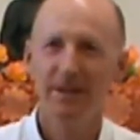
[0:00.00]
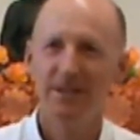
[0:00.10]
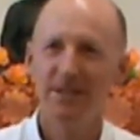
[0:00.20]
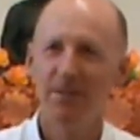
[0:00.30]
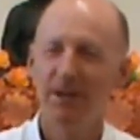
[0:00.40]

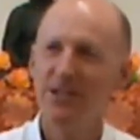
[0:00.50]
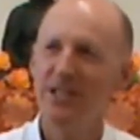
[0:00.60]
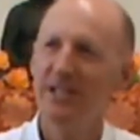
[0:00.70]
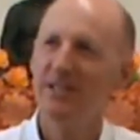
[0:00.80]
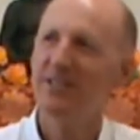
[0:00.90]
So as
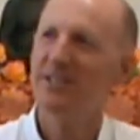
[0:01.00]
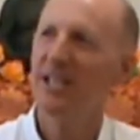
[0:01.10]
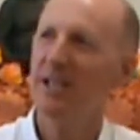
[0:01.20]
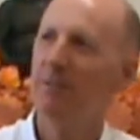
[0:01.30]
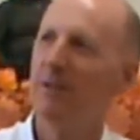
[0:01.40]
you can
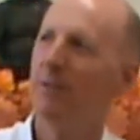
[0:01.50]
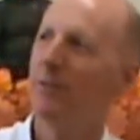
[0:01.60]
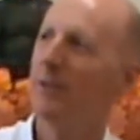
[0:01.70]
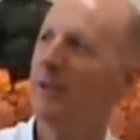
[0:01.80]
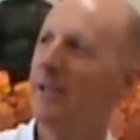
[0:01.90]
see, we've
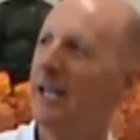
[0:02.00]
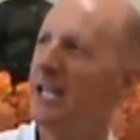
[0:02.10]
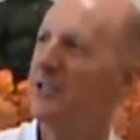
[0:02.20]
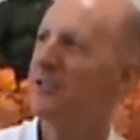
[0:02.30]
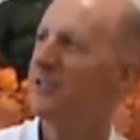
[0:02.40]

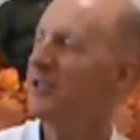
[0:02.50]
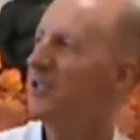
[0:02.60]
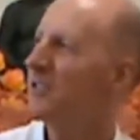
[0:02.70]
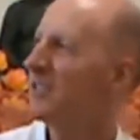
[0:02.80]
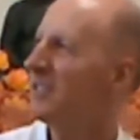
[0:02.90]

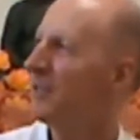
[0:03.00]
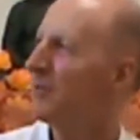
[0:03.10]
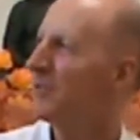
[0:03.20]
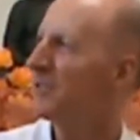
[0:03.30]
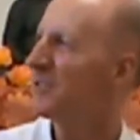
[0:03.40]
introduced a
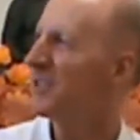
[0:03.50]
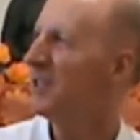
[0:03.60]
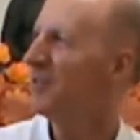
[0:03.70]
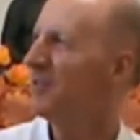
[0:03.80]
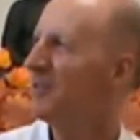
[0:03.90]
different
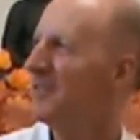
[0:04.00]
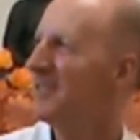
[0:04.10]
skill